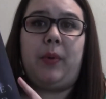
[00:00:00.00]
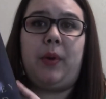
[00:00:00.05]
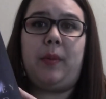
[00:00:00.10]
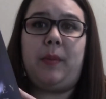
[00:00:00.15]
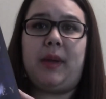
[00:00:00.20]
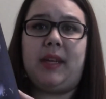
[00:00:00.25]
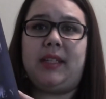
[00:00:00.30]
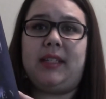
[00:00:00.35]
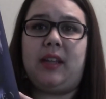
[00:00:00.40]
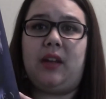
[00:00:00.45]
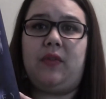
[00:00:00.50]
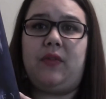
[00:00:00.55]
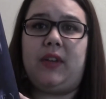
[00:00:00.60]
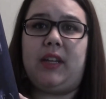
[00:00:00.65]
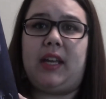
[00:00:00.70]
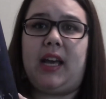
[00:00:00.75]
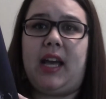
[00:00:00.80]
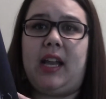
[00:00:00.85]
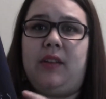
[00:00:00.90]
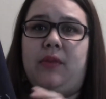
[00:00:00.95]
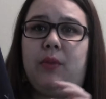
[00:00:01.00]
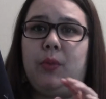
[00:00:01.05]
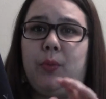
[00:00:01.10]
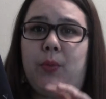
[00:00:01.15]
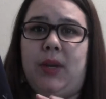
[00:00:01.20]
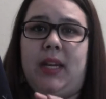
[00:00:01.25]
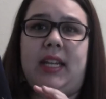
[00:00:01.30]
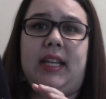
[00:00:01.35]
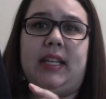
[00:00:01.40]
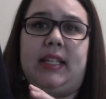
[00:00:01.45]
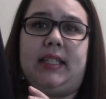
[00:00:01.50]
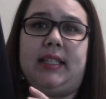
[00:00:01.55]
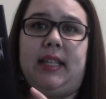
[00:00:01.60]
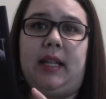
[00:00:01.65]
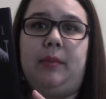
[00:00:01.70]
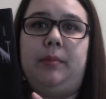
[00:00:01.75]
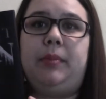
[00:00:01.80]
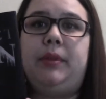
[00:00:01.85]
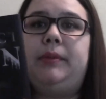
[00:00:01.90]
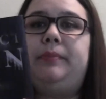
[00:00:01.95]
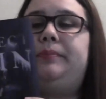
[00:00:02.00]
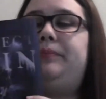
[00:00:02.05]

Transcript: put myself in kind of a reading slump.